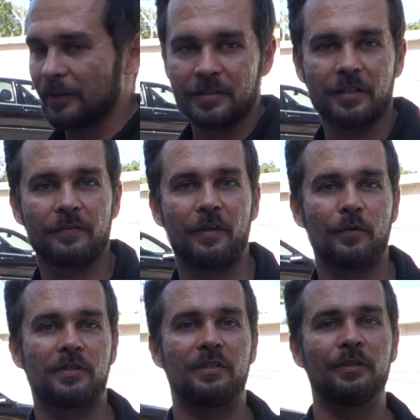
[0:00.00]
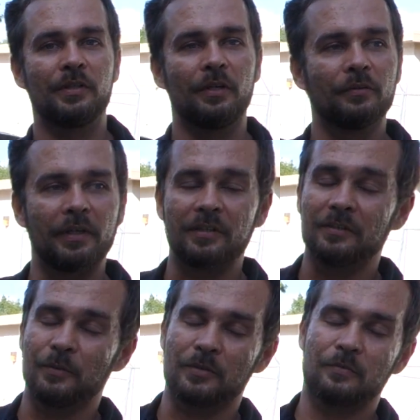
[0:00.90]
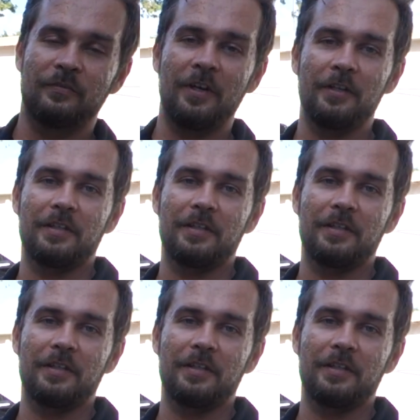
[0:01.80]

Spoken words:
this stuff that was two-tone, that was very